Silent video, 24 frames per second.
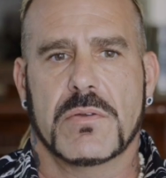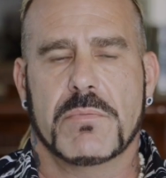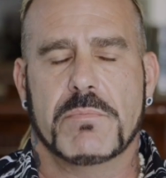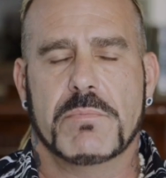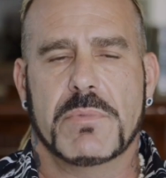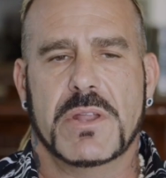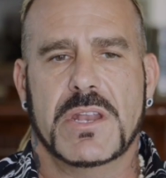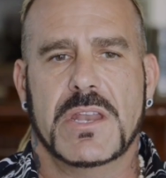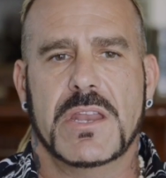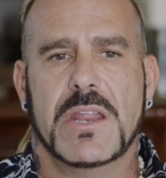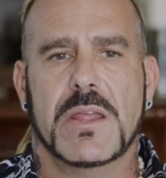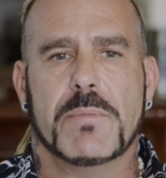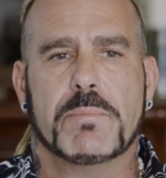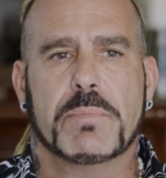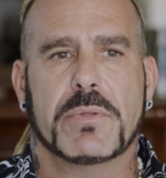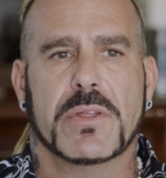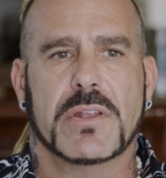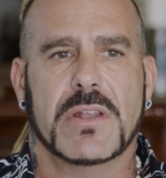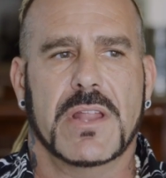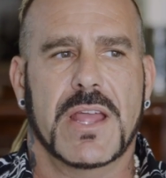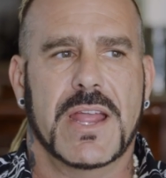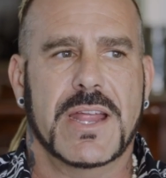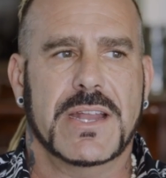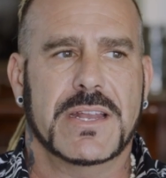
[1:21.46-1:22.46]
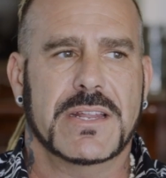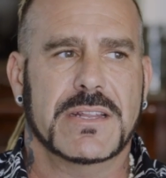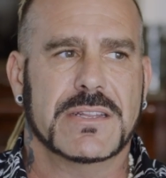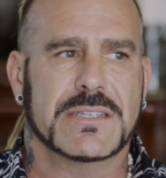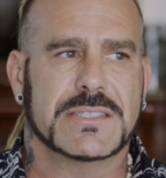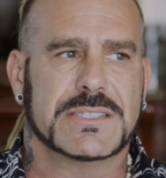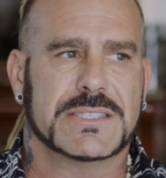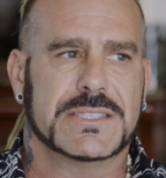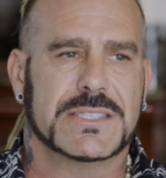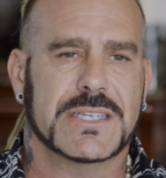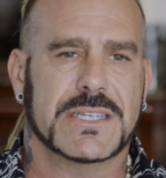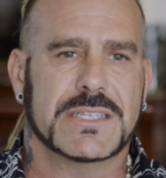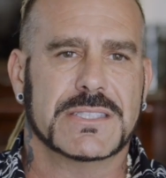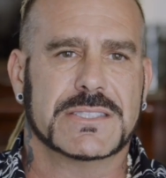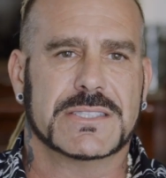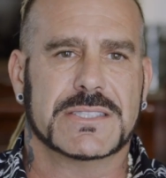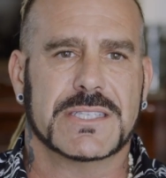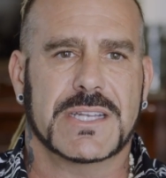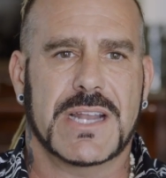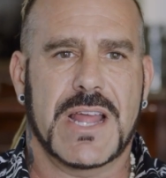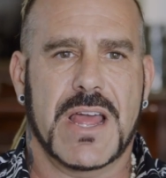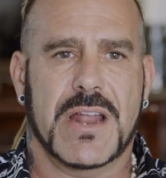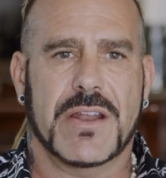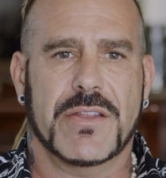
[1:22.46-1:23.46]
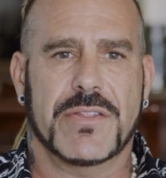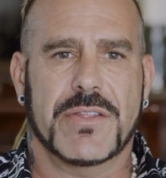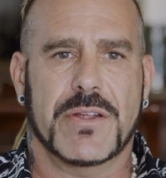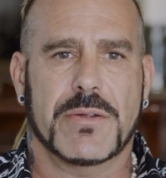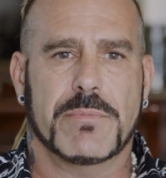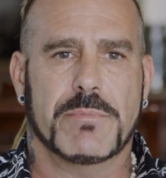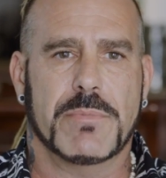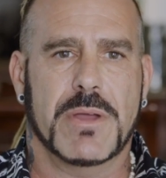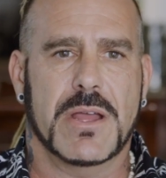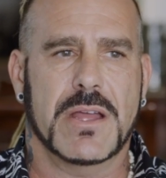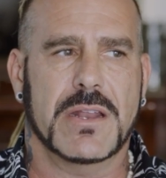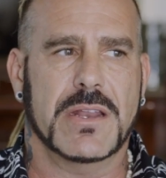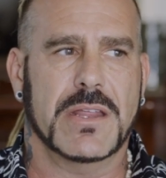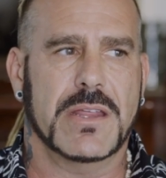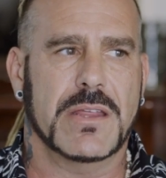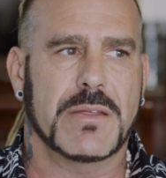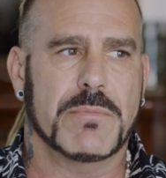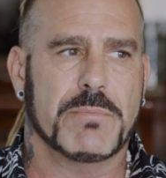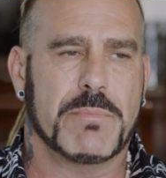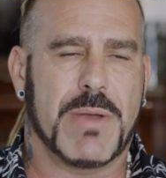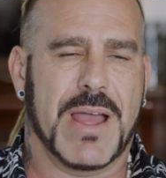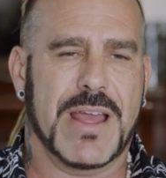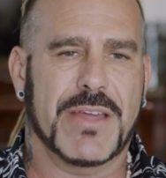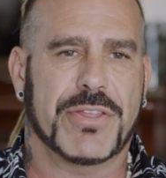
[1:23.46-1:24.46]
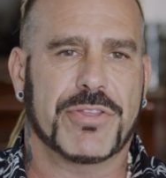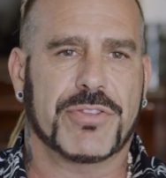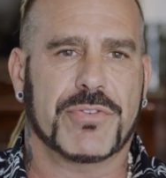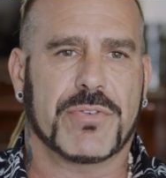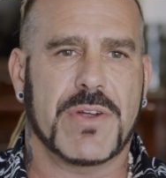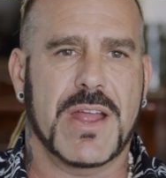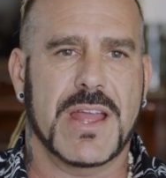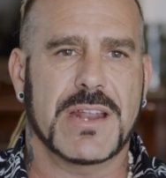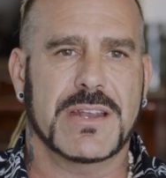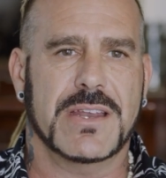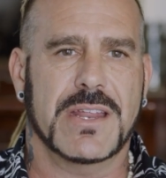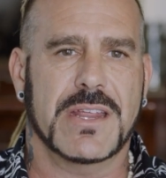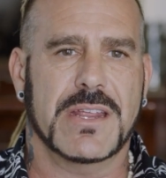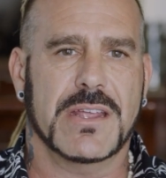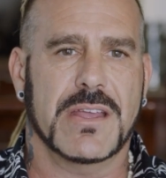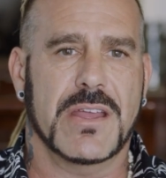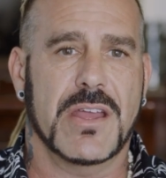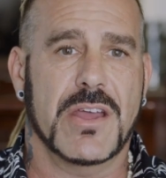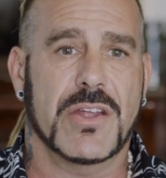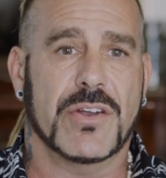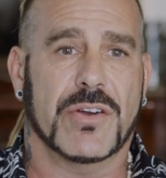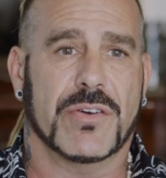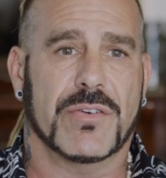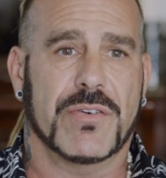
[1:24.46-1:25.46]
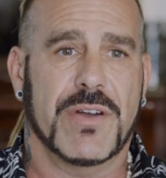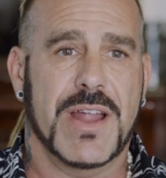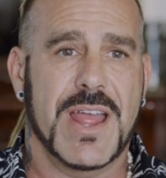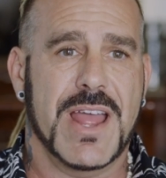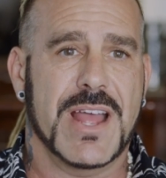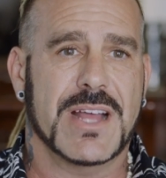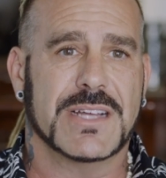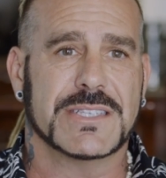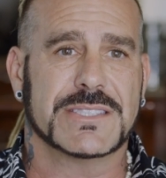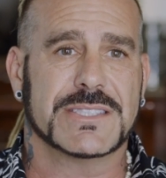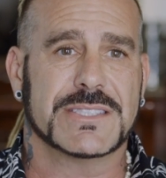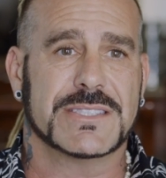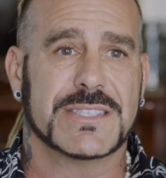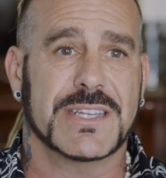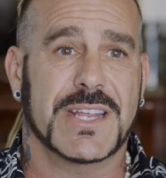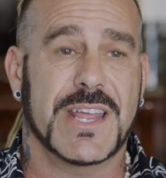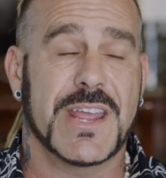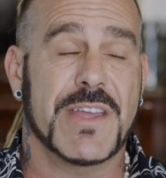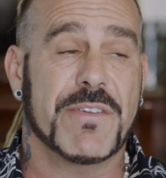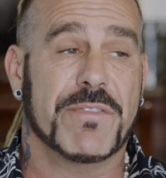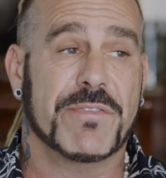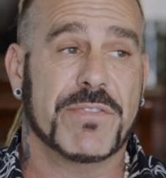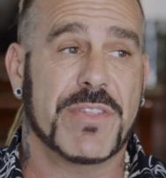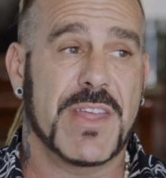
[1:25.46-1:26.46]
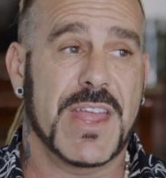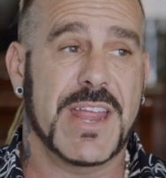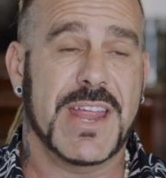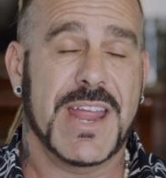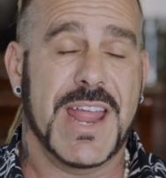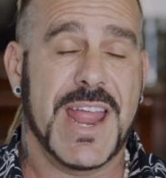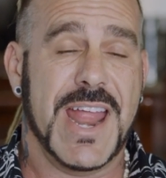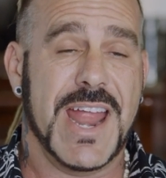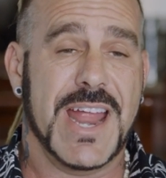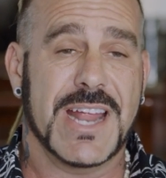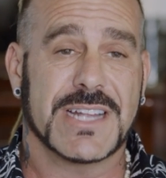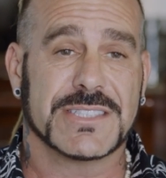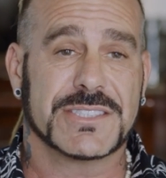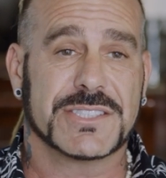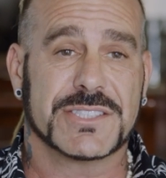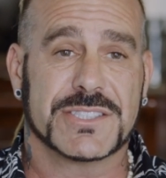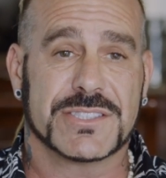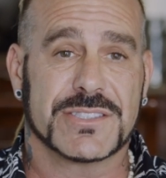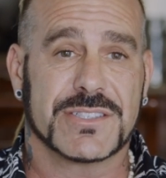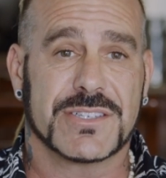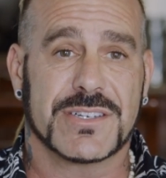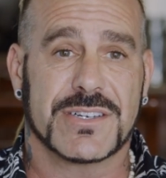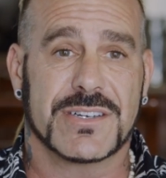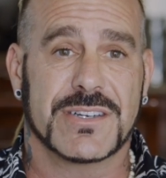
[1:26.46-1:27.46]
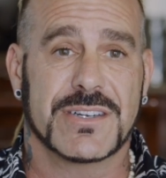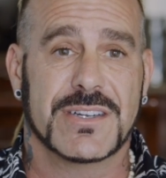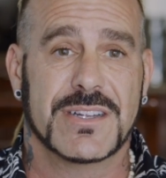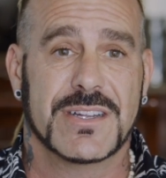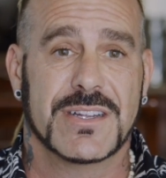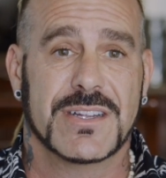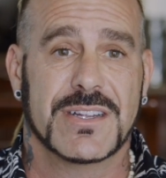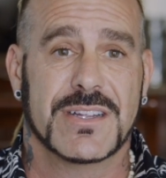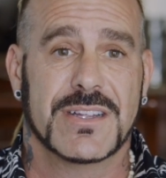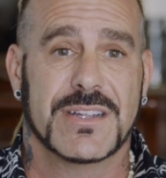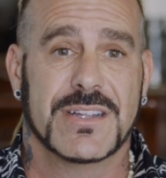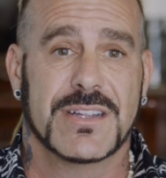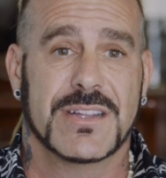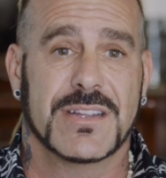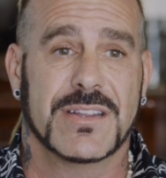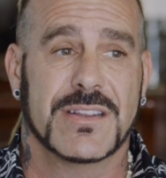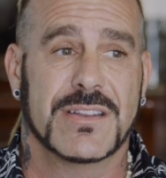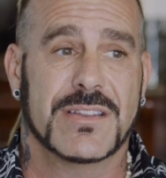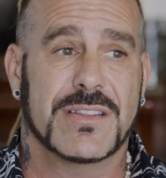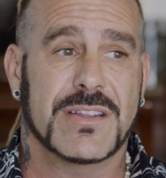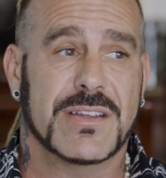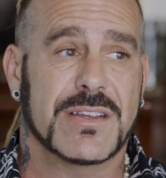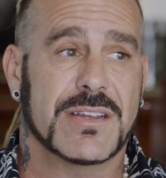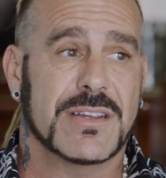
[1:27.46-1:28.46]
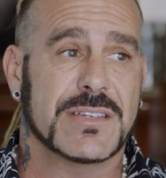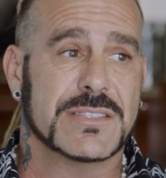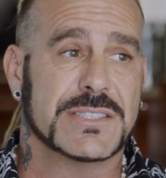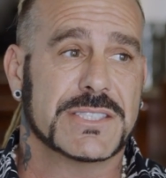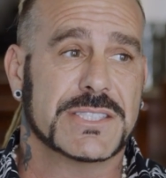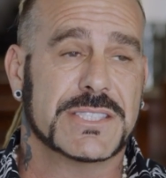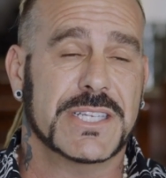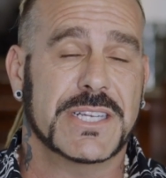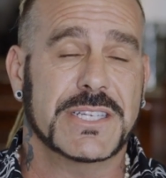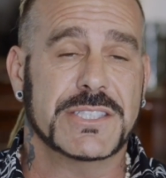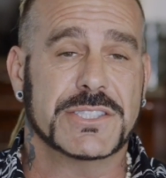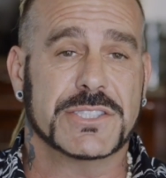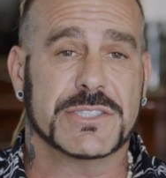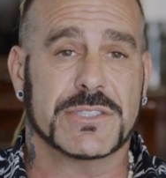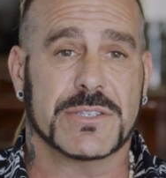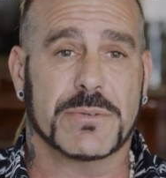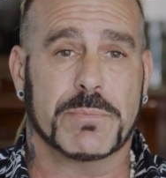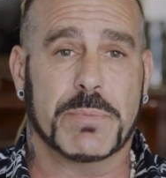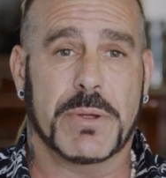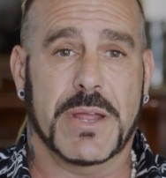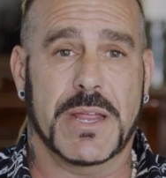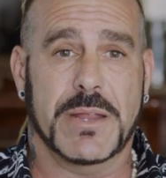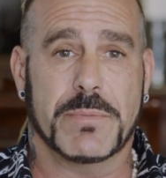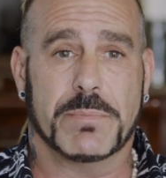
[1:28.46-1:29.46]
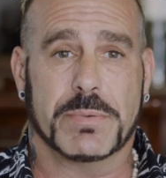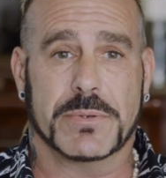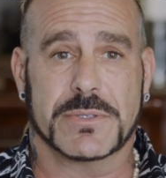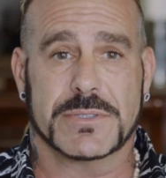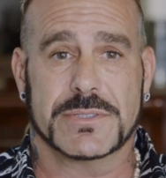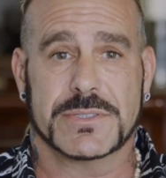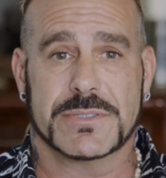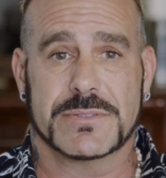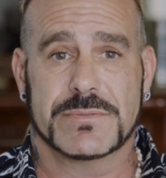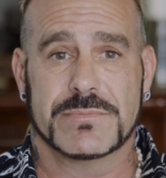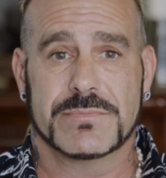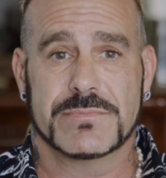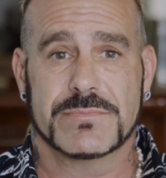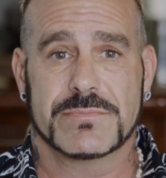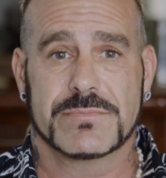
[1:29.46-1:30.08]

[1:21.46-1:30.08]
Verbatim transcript: manipulating the citizen out of their money by threatening an arrest if they answer the seizure papers.